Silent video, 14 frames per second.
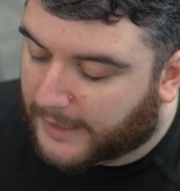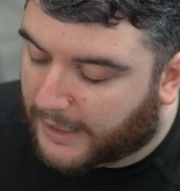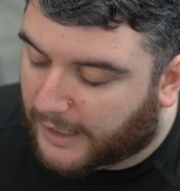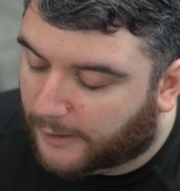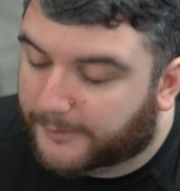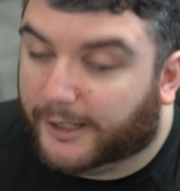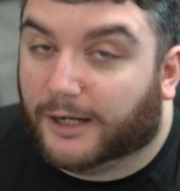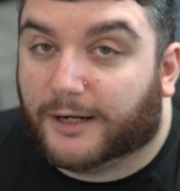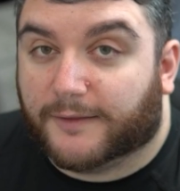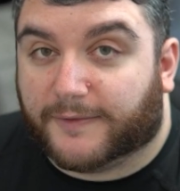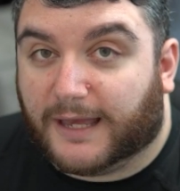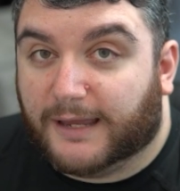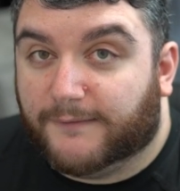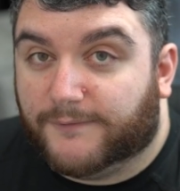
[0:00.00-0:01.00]
I'll be
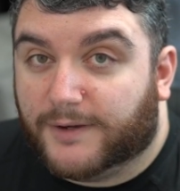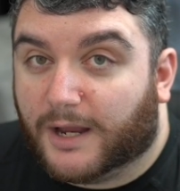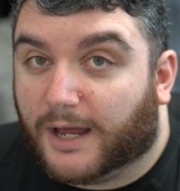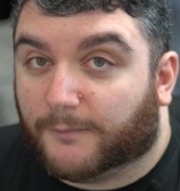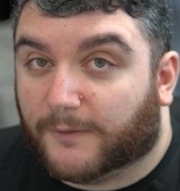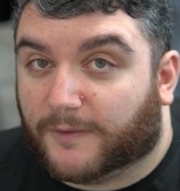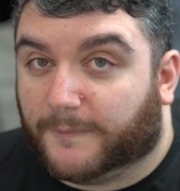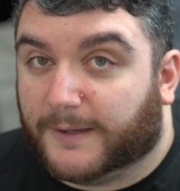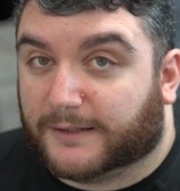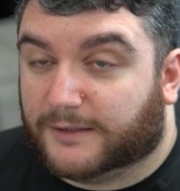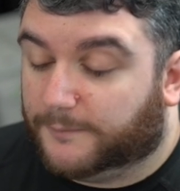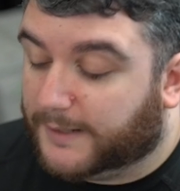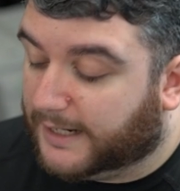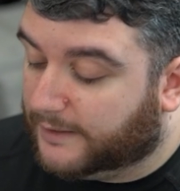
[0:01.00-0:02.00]
honest, I have not
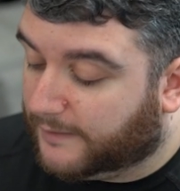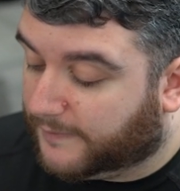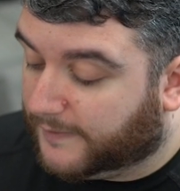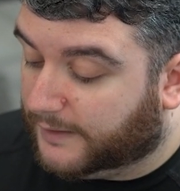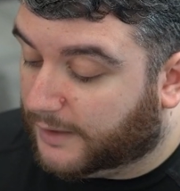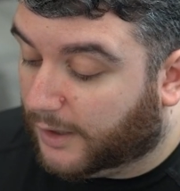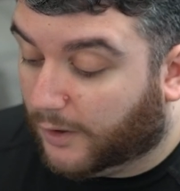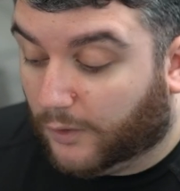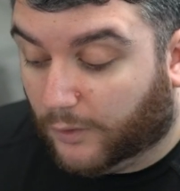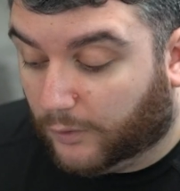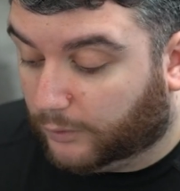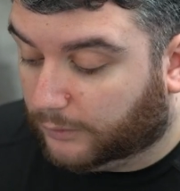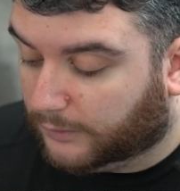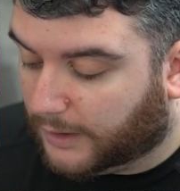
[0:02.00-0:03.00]
respected Pandicine a
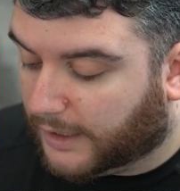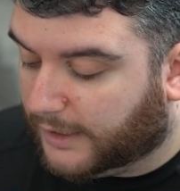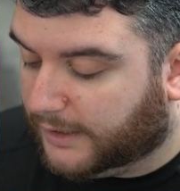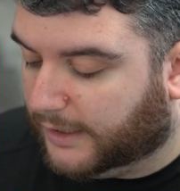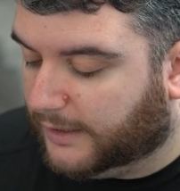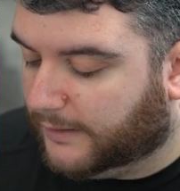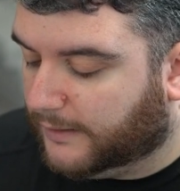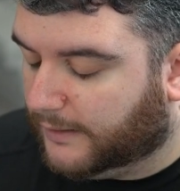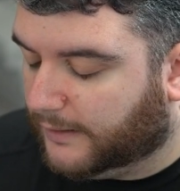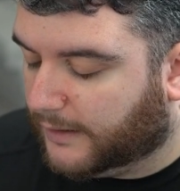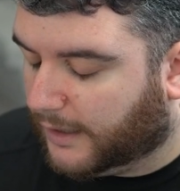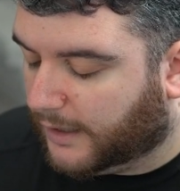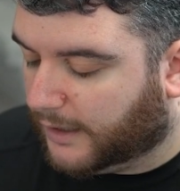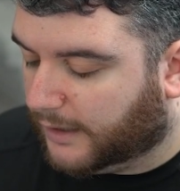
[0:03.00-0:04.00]
whole lot in
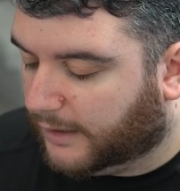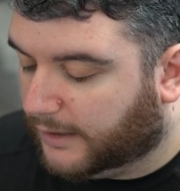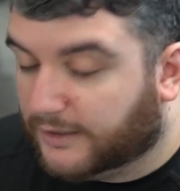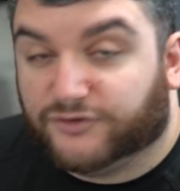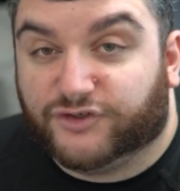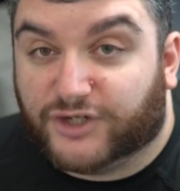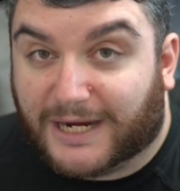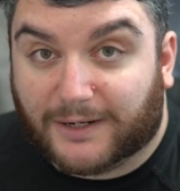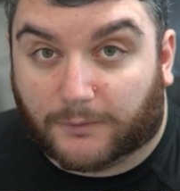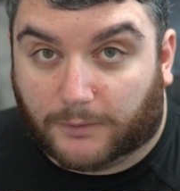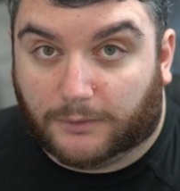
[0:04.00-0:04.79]
general.